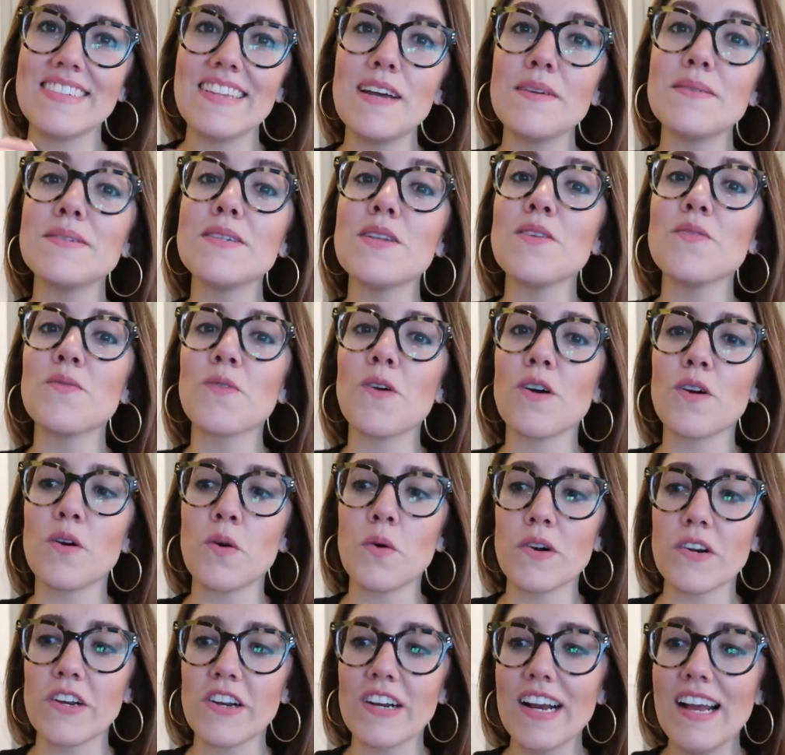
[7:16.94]
That was in the wrong
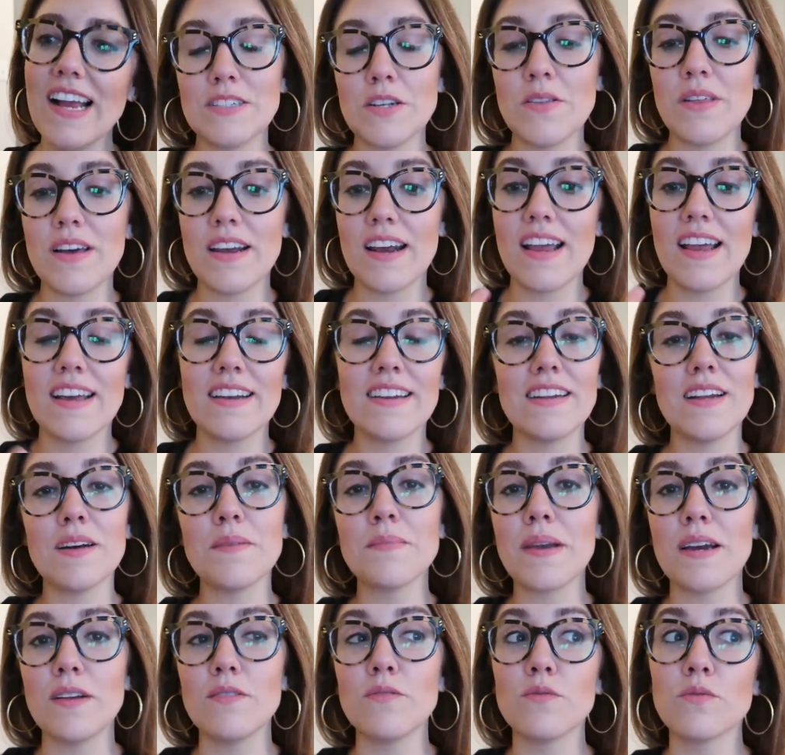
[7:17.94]
order. So then I ended
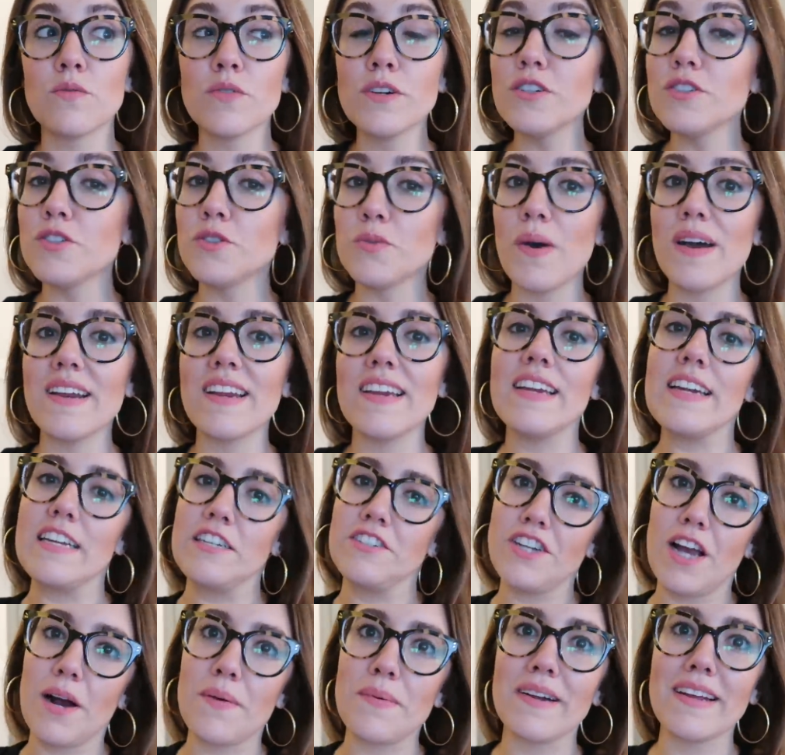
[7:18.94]
up getting real sweaty
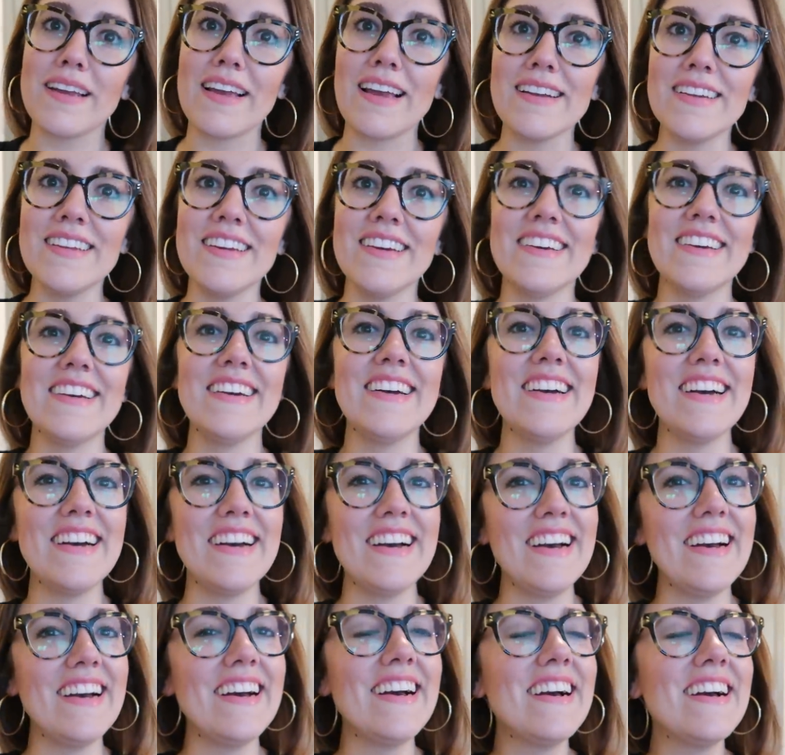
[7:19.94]
and showered again.
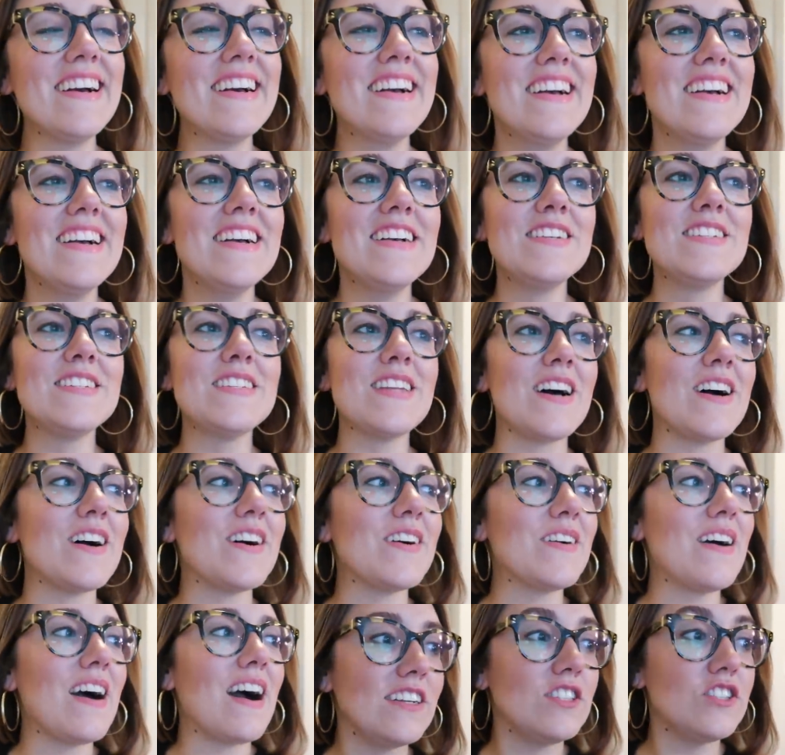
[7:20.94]

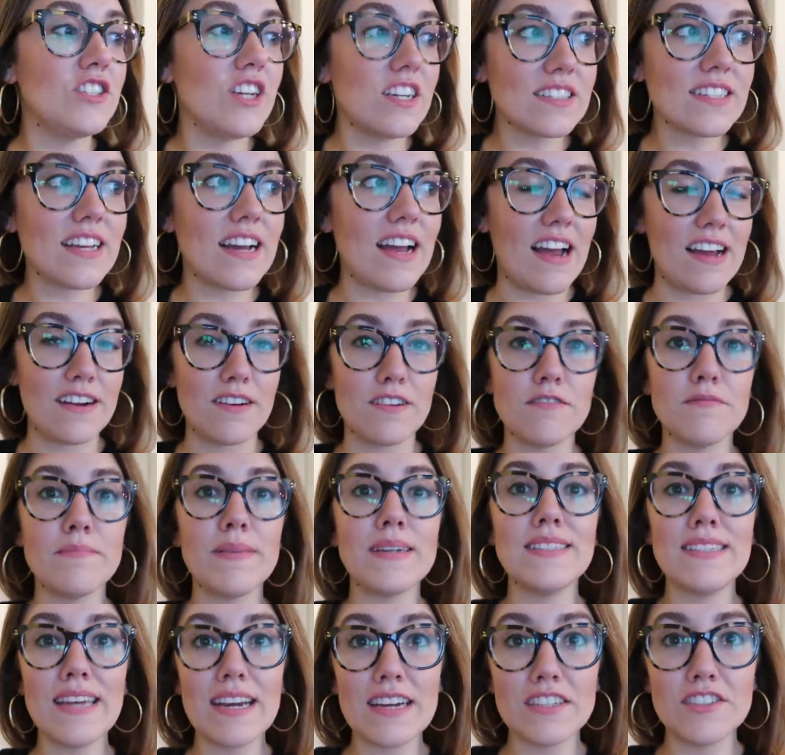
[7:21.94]
So I just got out of
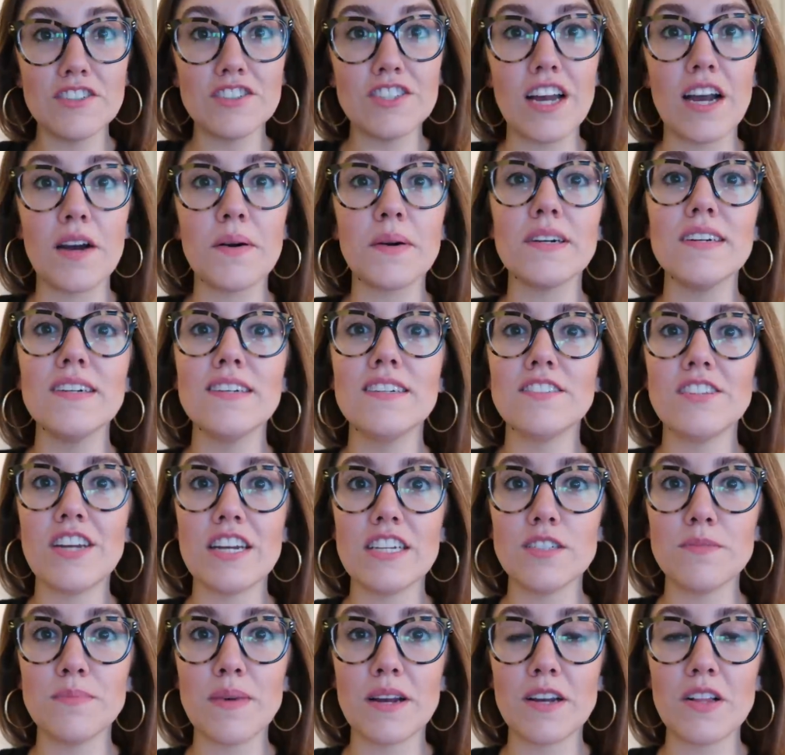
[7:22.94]
my second shower,
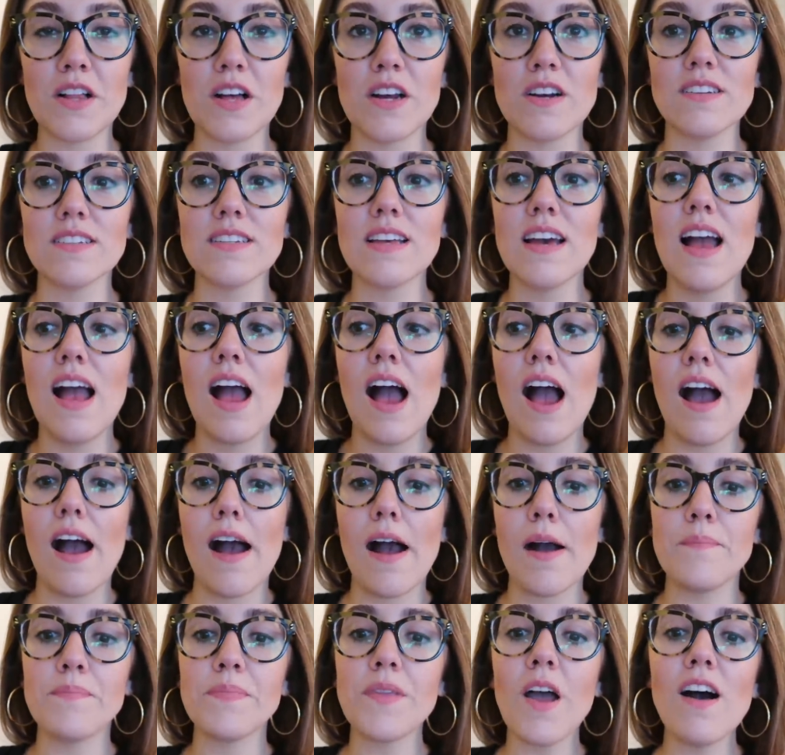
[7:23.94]
changed my clothes.
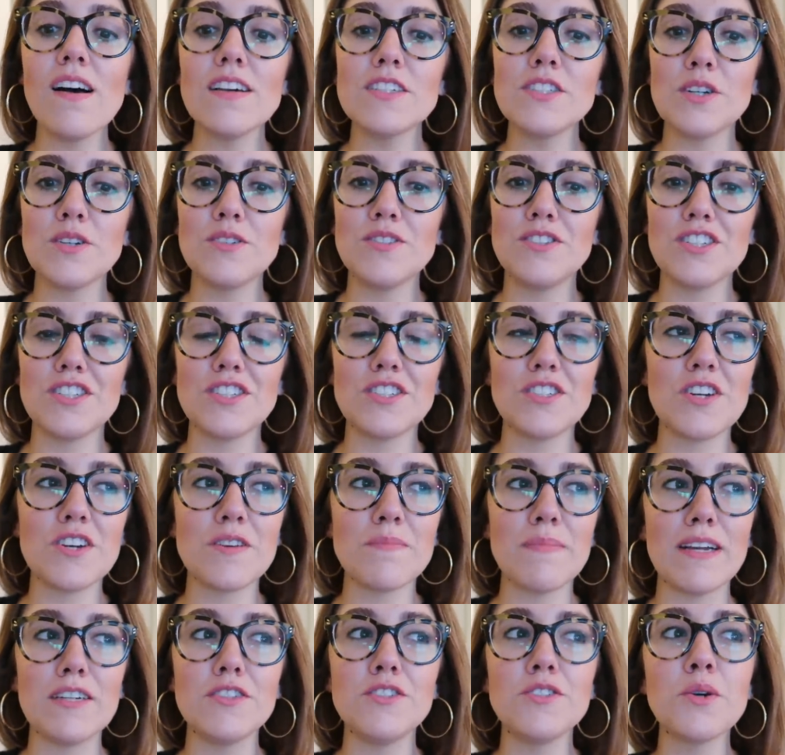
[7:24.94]
Also just
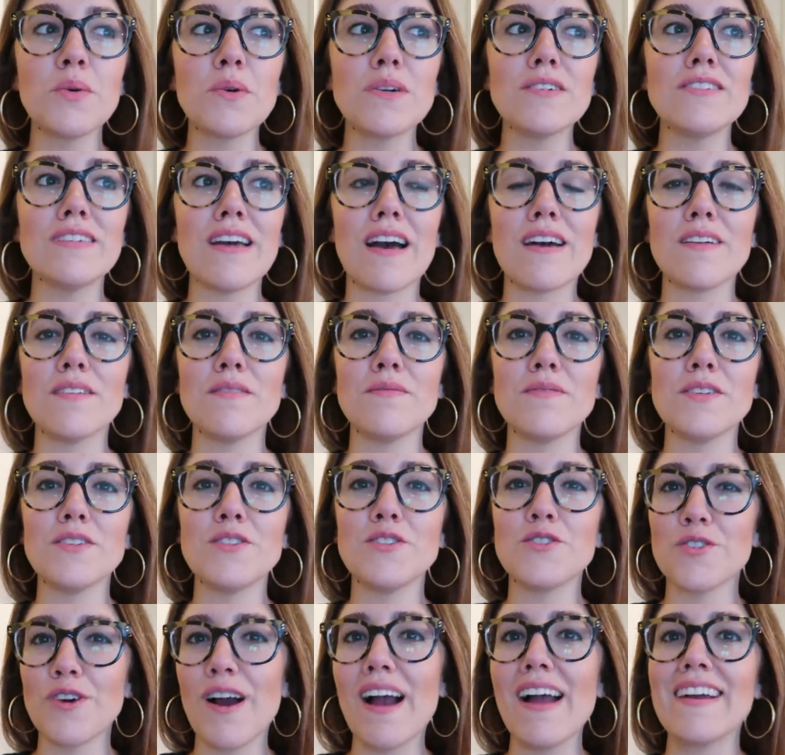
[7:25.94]
took my shorts out of the
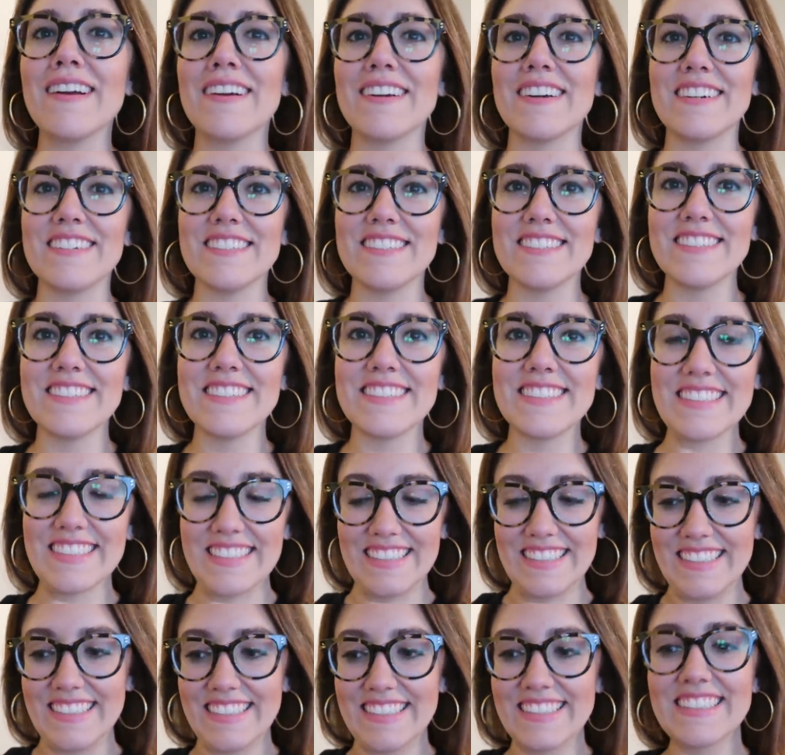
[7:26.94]
dryer,
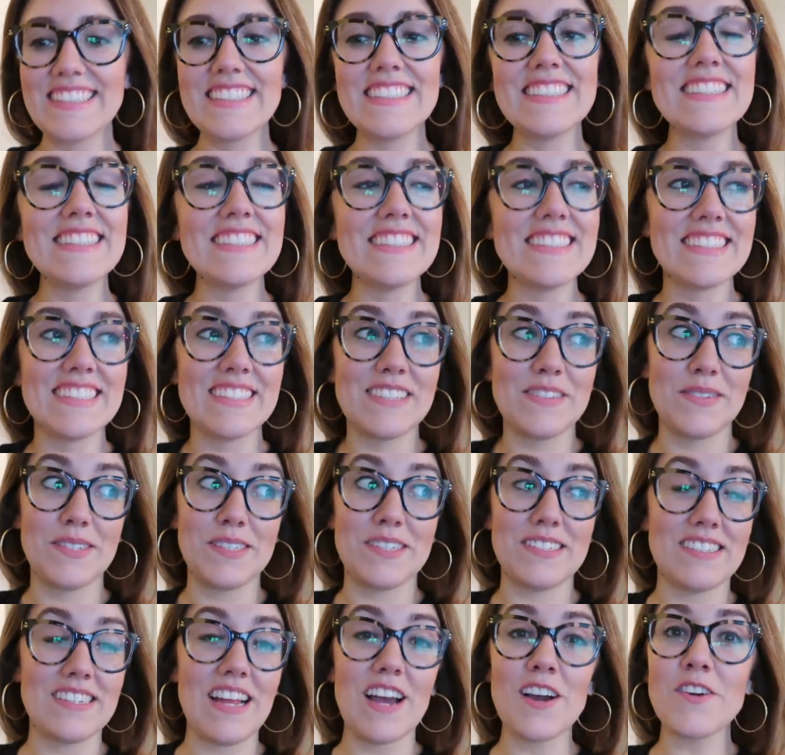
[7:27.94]

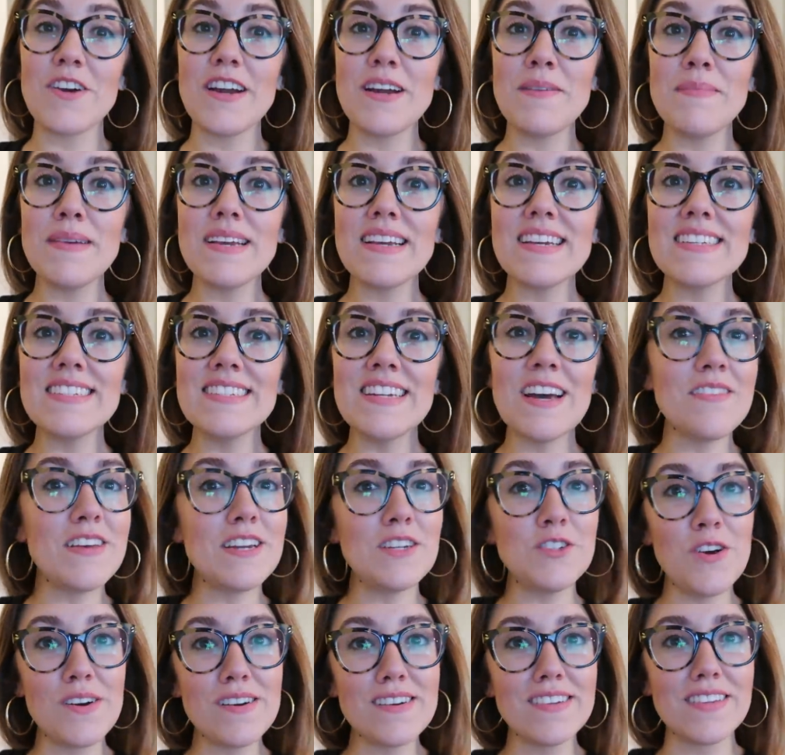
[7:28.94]
which is not great because now
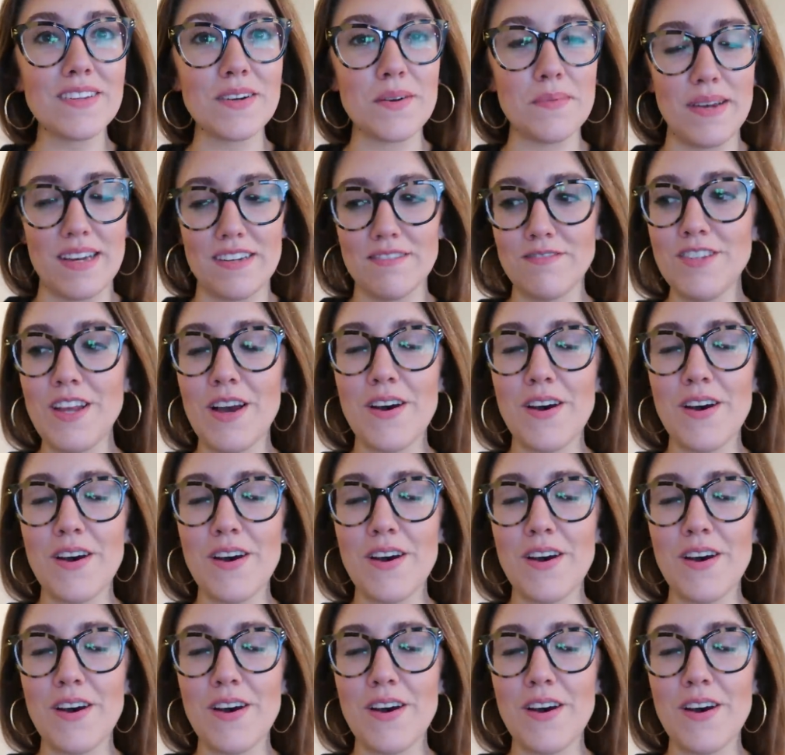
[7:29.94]
they shrunk a little bit.